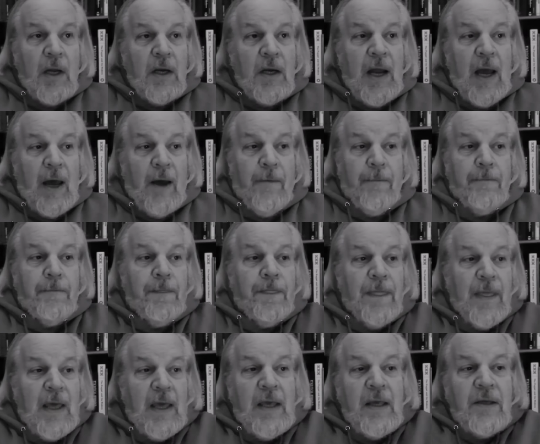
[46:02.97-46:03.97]
Now,
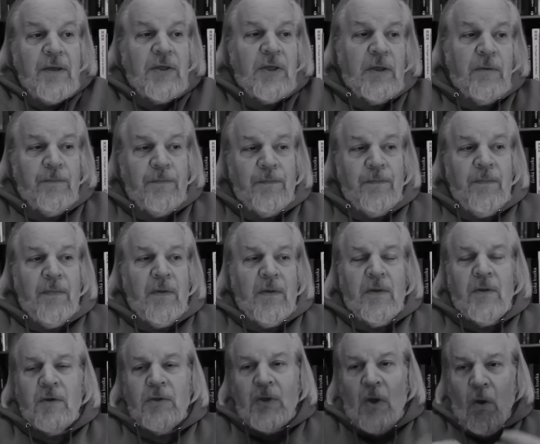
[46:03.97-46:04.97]

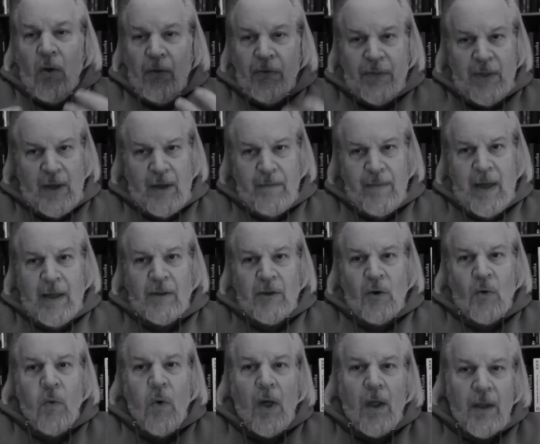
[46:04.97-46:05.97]
there's a whole thing about
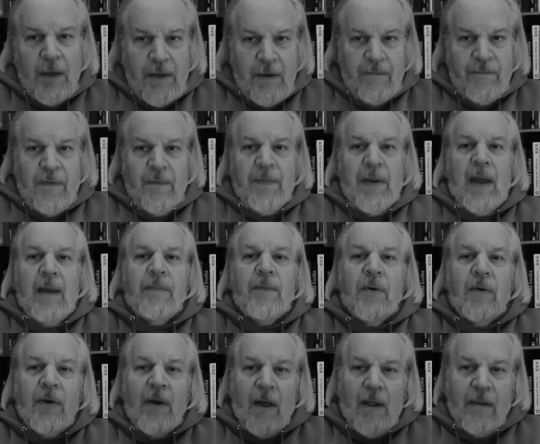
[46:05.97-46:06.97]
the quality of the
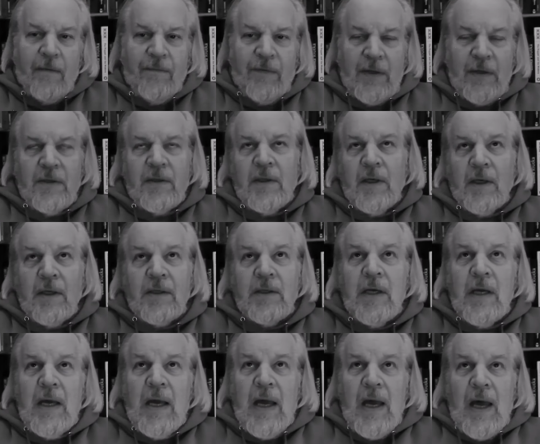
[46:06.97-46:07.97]
paper and all of these things.
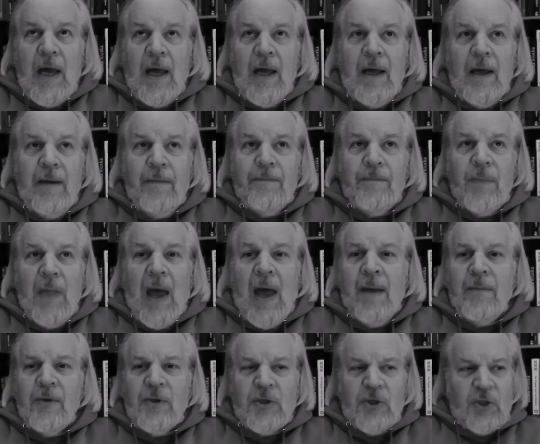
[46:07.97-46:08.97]
I'm
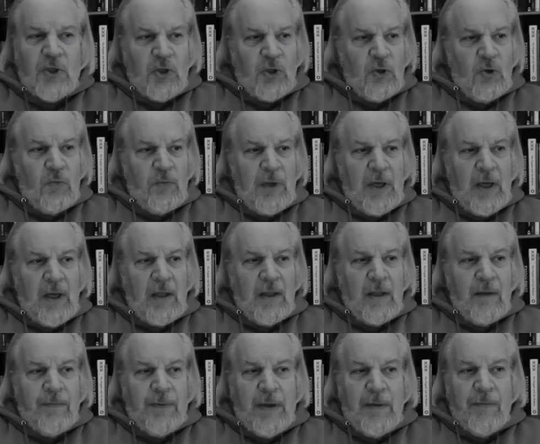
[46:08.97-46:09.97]
assuming
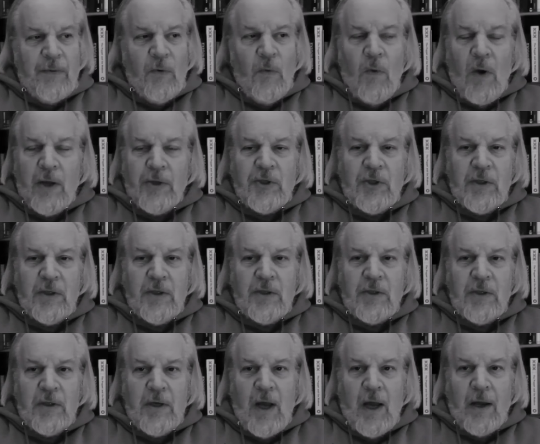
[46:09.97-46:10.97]
the people watching
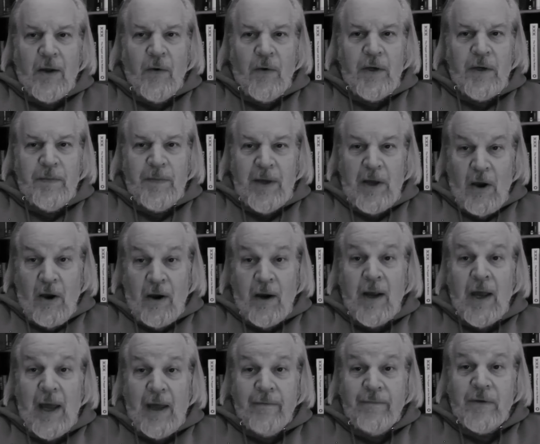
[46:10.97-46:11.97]
this are not going to be
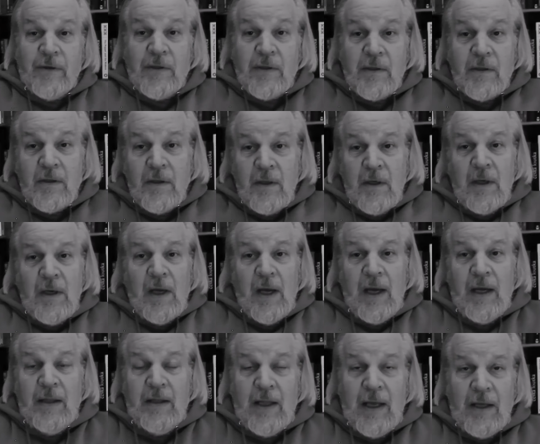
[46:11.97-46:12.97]
archivists,
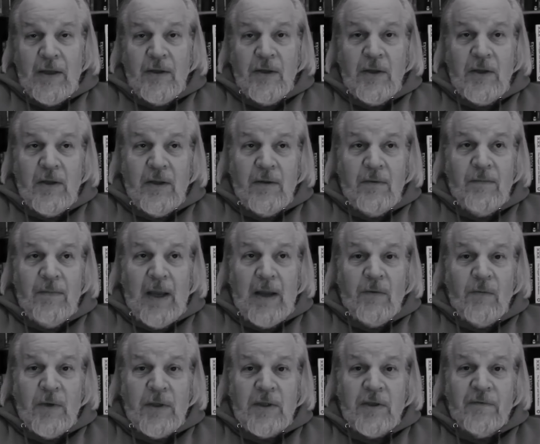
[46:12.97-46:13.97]
and that the
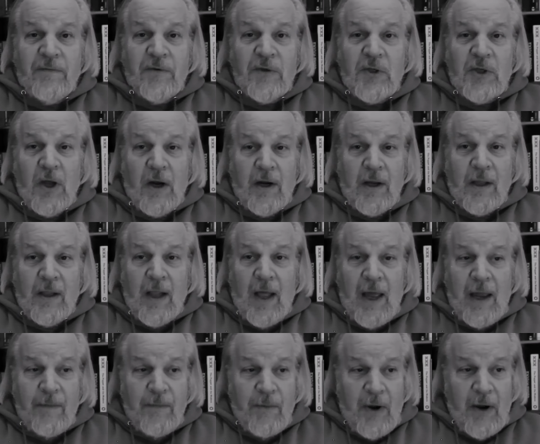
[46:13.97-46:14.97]
main reason for starting a
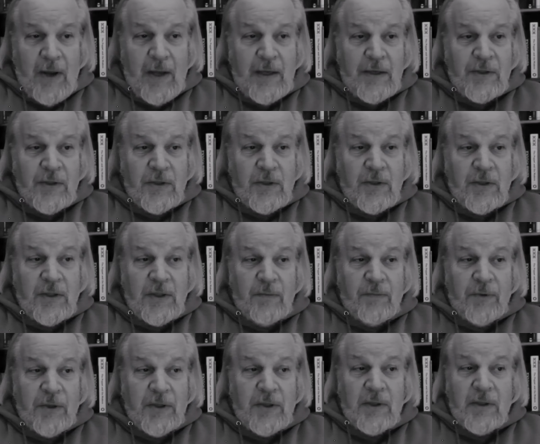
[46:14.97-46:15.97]
library isn't to
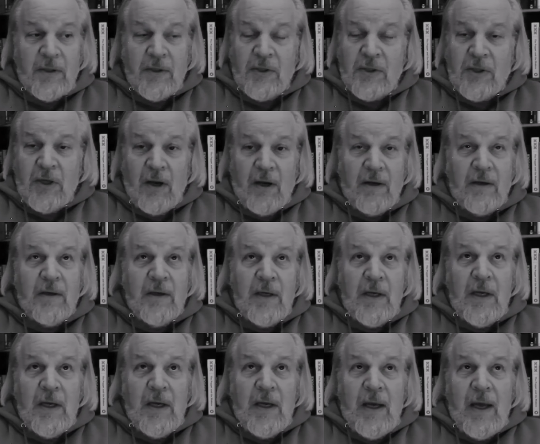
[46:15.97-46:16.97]
simply start
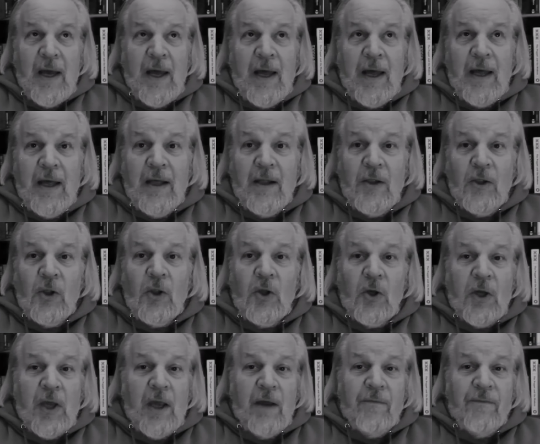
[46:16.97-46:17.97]

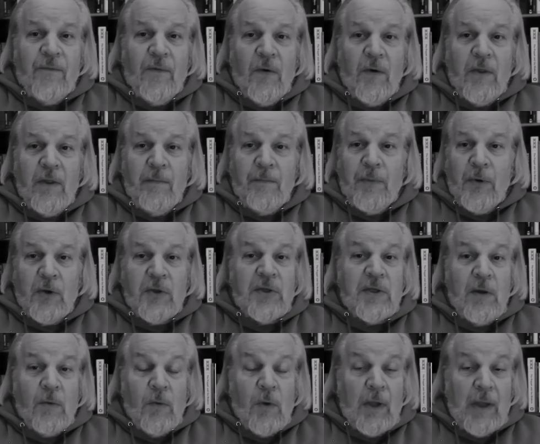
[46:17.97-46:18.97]
looking for the books
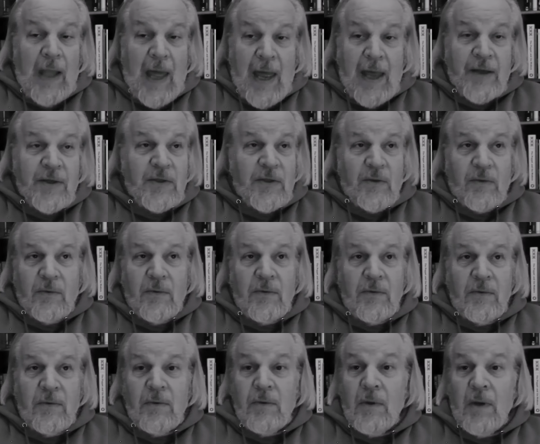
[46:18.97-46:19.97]
that will last
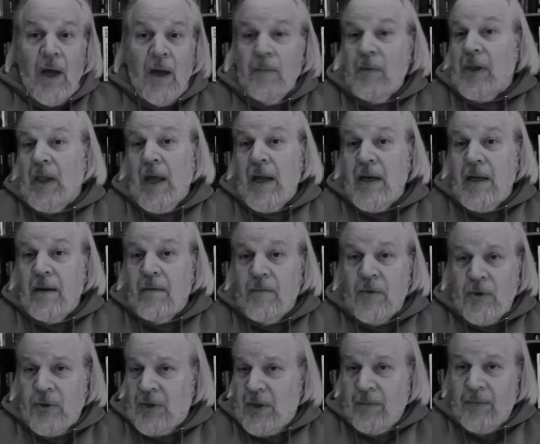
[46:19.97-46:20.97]
through a millennium
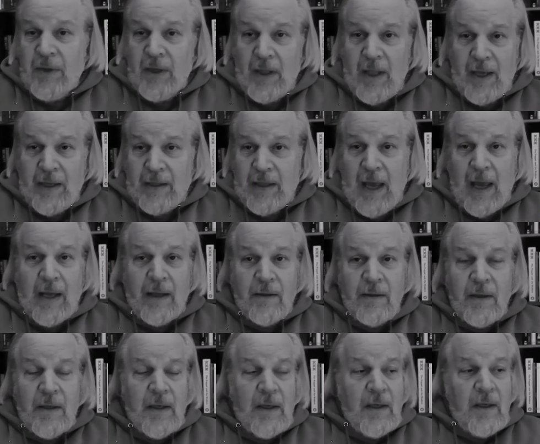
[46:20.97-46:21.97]
or something like that.
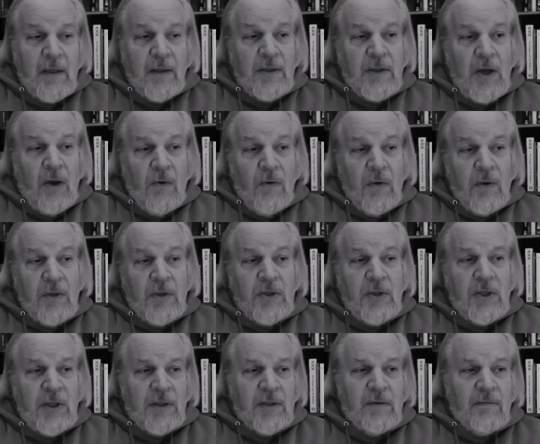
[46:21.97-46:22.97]
So
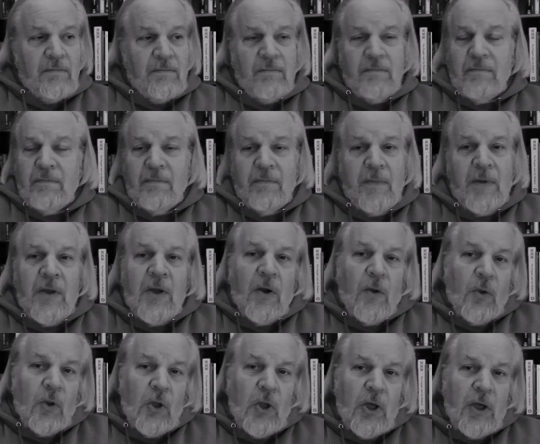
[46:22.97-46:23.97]
just,
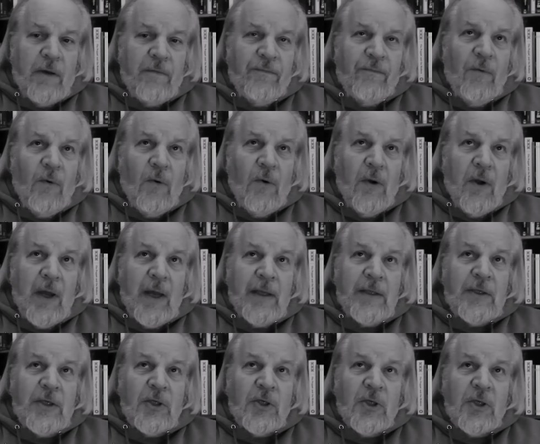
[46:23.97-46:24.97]
look for
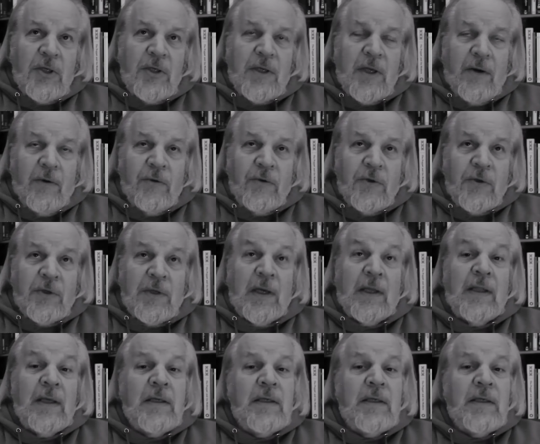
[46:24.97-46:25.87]
editions that are interesting.